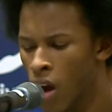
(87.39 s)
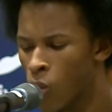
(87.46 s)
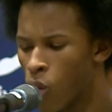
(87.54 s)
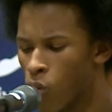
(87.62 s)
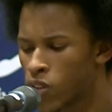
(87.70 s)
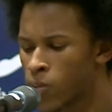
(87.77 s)

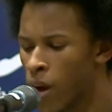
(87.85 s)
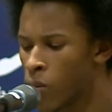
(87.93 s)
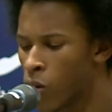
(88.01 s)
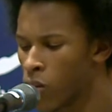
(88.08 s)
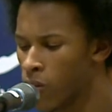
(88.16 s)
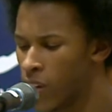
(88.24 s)
What was my
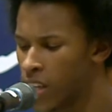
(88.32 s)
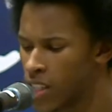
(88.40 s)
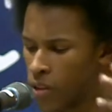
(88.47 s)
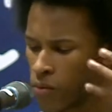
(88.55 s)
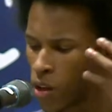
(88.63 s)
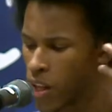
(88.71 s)

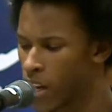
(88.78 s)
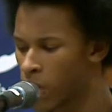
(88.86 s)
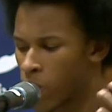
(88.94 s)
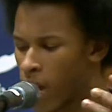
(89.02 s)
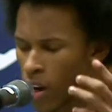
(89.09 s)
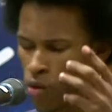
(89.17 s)
motivation for
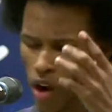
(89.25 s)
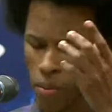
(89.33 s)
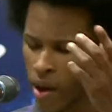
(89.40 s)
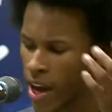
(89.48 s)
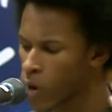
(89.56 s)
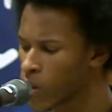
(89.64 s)
letting my gray
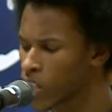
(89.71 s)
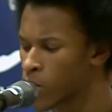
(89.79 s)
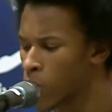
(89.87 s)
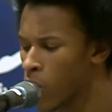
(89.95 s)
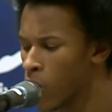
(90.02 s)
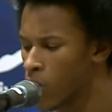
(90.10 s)
matter
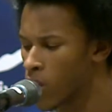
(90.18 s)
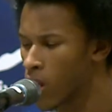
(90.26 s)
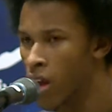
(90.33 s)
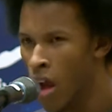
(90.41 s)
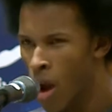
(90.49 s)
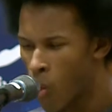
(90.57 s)
explode?
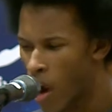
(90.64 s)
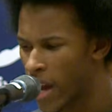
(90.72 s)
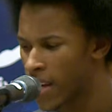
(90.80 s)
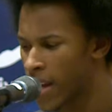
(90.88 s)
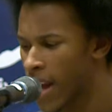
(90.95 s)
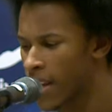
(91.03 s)
Why
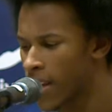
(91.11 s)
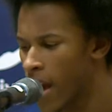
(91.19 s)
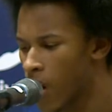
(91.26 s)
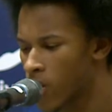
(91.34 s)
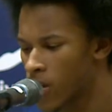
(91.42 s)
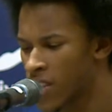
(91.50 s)
did I
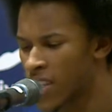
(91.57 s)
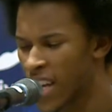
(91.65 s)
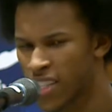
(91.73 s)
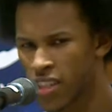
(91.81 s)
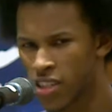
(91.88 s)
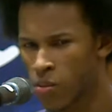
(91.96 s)
allow the
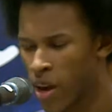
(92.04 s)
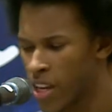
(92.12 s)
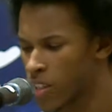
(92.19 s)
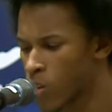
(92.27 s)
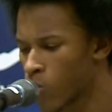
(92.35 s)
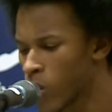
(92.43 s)
sections of my
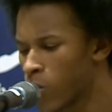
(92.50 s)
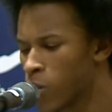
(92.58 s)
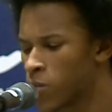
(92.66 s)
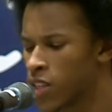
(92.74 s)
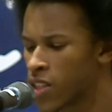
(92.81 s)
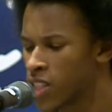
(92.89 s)

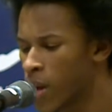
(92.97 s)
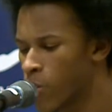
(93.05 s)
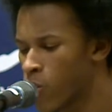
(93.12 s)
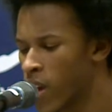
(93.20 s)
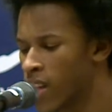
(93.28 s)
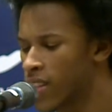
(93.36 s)
cerebrum to
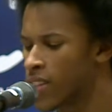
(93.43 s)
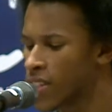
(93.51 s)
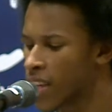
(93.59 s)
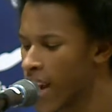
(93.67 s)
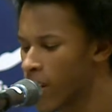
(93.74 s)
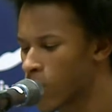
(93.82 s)
separate and
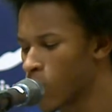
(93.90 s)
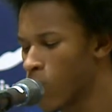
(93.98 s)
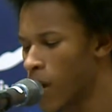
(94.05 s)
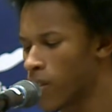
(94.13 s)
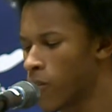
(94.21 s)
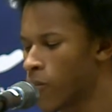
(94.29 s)
scatter
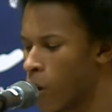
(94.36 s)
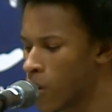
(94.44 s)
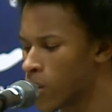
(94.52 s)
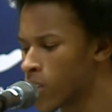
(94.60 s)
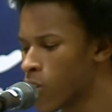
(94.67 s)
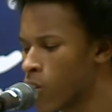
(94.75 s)
throughout the
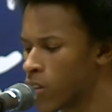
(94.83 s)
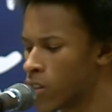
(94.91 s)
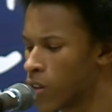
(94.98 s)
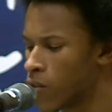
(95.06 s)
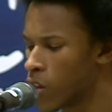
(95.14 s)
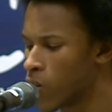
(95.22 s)
farthest
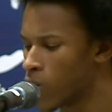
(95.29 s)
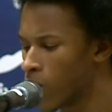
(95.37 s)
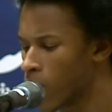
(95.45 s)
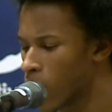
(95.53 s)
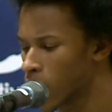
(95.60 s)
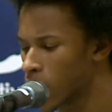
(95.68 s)
corners of the
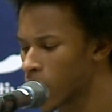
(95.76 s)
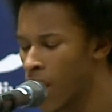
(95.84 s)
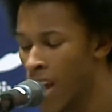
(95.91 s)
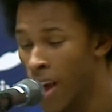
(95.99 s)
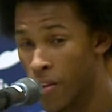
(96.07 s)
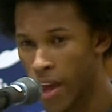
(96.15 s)
universe?
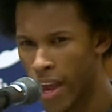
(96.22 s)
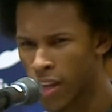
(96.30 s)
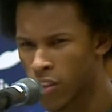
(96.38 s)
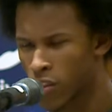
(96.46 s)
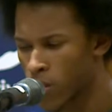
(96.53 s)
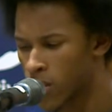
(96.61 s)
The
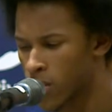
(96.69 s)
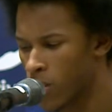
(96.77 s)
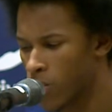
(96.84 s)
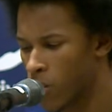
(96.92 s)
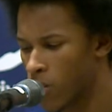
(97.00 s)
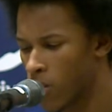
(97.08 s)
answer is
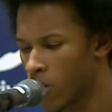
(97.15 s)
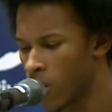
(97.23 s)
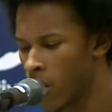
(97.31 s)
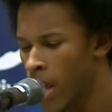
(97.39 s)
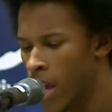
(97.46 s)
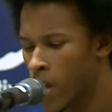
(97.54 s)
simple.
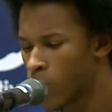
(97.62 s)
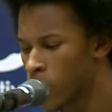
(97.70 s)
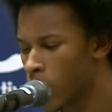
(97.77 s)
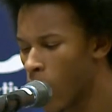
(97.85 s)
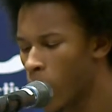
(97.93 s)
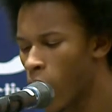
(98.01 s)
It
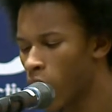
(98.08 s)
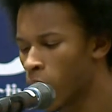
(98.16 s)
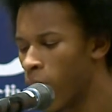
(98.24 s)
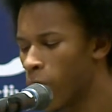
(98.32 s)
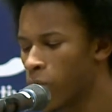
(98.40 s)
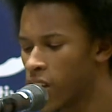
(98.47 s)
was all part of
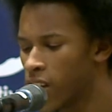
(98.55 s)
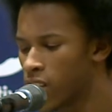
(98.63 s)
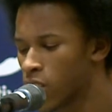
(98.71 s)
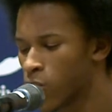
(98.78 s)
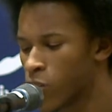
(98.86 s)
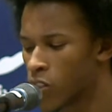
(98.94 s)
my plan
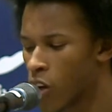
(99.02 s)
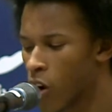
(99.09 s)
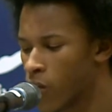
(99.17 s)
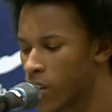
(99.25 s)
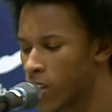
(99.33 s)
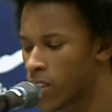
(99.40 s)
to
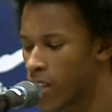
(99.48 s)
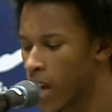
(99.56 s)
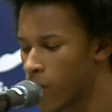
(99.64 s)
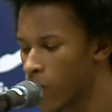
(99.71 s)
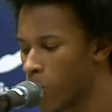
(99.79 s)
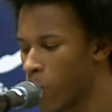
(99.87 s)
preserve and
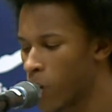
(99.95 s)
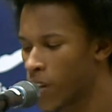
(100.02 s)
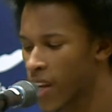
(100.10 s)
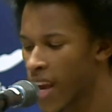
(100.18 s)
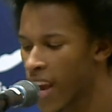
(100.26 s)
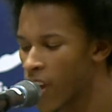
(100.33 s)
escape from all
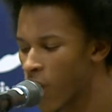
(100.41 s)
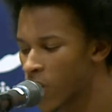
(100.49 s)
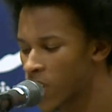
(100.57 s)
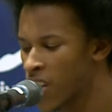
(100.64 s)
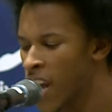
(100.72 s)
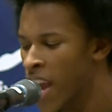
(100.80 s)
the
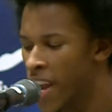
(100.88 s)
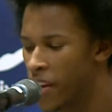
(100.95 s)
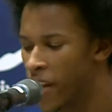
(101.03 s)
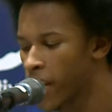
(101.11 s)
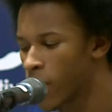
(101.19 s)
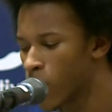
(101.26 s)
chaos and
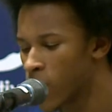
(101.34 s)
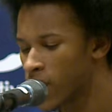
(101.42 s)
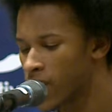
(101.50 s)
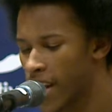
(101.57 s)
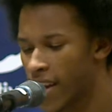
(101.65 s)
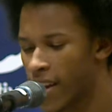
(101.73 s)
ignorance
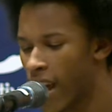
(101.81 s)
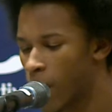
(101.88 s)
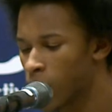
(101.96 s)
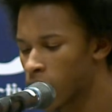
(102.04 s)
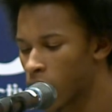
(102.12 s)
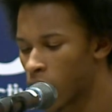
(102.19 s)
that
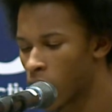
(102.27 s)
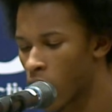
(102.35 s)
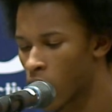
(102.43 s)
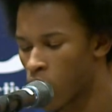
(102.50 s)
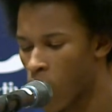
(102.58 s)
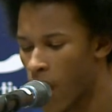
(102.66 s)
inhabits the
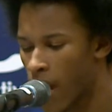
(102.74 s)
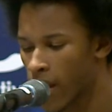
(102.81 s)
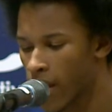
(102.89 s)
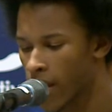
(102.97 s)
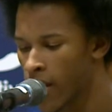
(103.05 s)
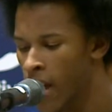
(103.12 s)
third rock.
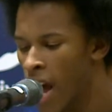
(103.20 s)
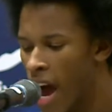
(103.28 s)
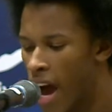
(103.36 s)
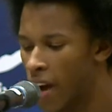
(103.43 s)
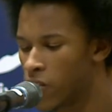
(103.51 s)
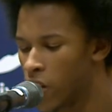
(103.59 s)

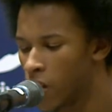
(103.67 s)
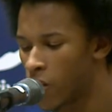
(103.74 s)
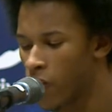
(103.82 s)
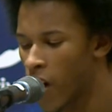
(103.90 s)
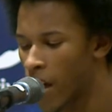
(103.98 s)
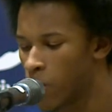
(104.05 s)
I've
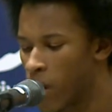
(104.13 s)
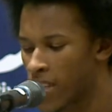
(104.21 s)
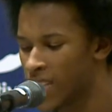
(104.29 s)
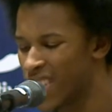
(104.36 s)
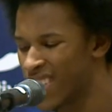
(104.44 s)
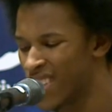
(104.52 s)
nullified my
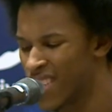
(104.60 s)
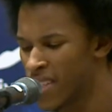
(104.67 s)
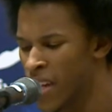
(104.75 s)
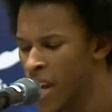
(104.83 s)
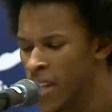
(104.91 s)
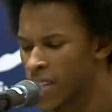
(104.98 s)

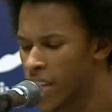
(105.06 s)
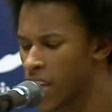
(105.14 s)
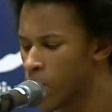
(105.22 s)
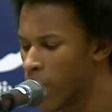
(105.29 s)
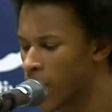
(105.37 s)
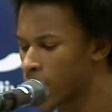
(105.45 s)
senses to
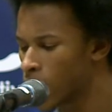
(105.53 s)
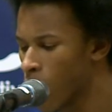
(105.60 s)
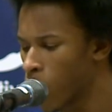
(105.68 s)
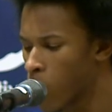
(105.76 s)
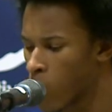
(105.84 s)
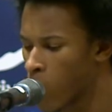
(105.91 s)
keep my
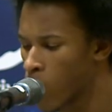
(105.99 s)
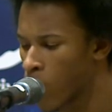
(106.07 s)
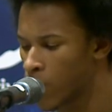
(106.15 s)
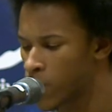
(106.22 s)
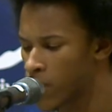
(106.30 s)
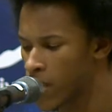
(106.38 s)
soul from
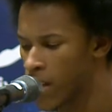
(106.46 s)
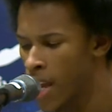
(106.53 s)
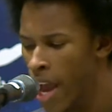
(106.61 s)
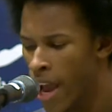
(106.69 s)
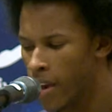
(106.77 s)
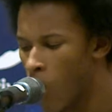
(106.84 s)
corruption
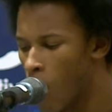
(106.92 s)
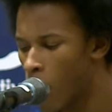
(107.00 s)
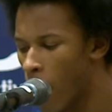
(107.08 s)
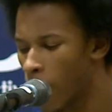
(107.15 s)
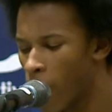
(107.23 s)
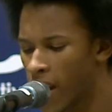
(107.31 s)
and hope
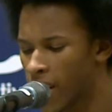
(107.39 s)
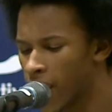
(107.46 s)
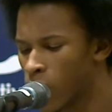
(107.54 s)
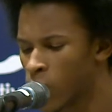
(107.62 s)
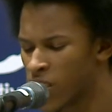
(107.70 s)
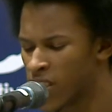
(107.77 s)
my body
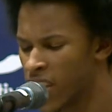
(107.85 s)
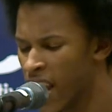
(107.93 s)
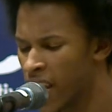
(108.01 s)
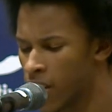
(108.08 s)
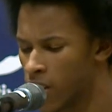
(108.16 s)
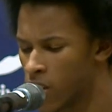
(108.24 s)
can
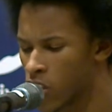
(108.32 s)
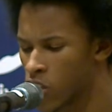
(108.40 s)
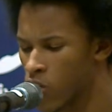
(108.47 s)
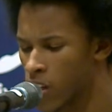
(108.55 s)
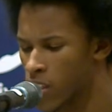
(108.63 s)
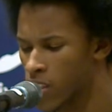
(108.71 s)
withstand the
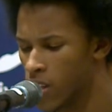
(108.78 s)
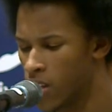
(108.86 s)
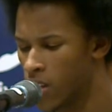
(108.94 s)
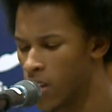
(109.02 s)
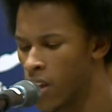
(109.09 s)
destruction.